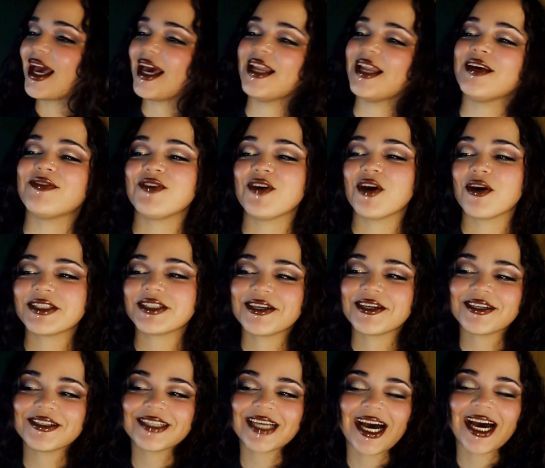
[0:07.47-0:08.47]
And if you're
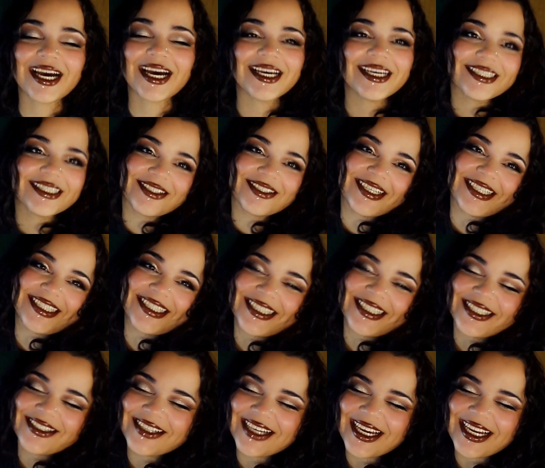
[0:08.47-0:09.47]
returning, hi, so nice to
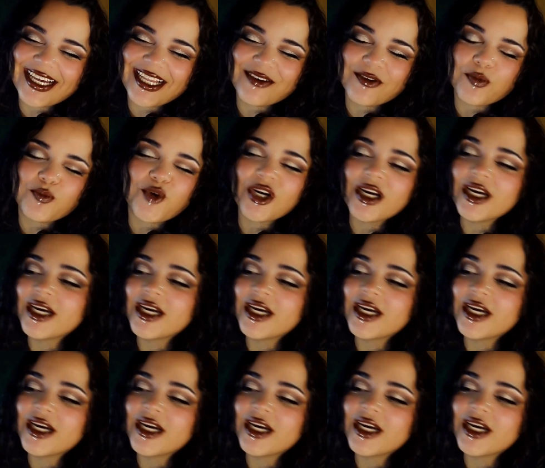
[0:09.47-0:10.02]
see you again. I love you.